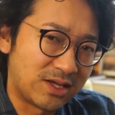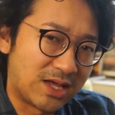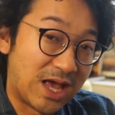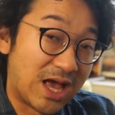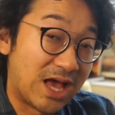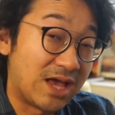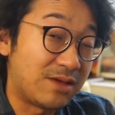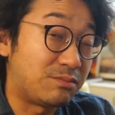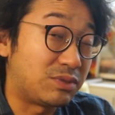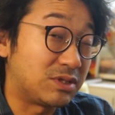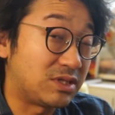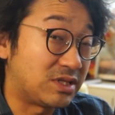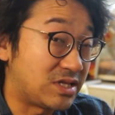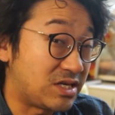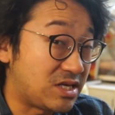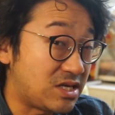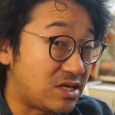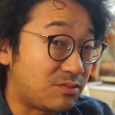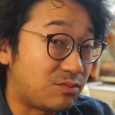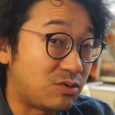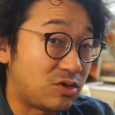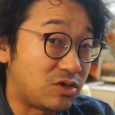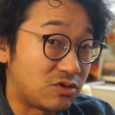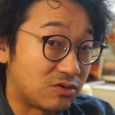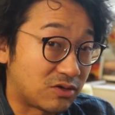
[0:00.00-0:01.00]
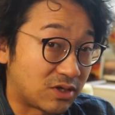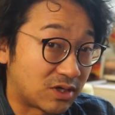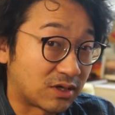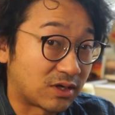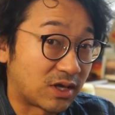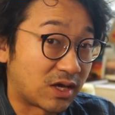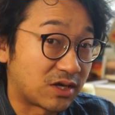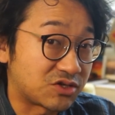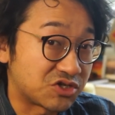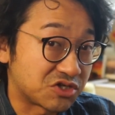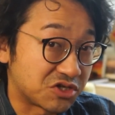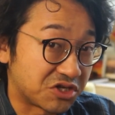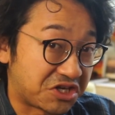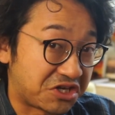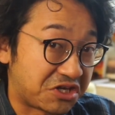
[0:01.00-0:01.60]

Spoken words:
I believe you can actually